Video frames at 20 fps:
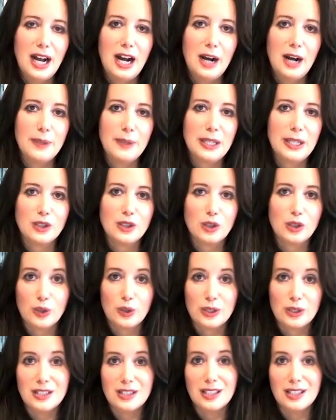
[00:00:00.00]
is a
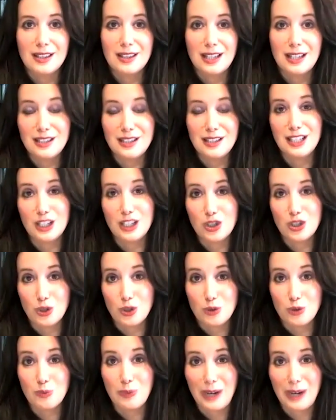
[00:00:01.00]
currency that's
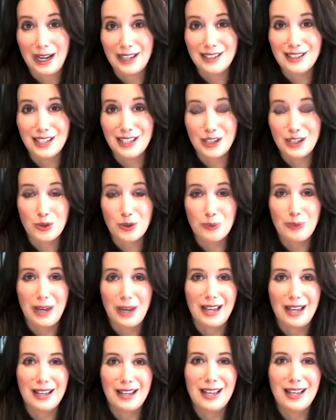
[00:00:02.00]
issued by a central
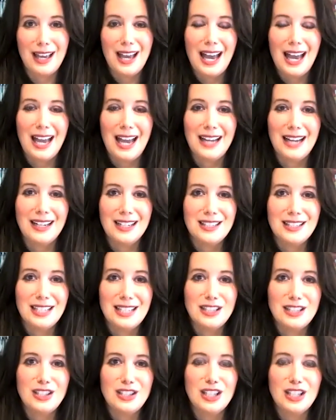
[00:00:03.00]
bank, and it is
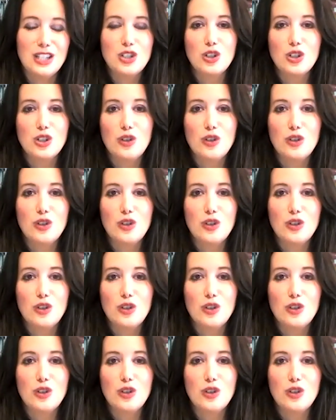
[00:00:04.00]
a digital